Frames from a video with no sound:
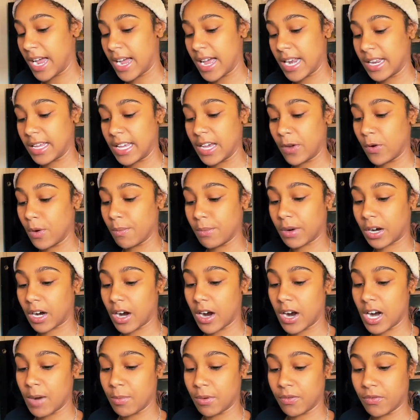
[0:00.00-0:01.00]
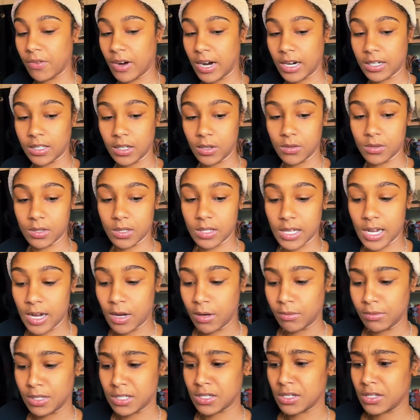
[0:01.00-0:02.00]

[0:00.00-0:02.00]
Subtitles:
I gotta get one more card before I close this out.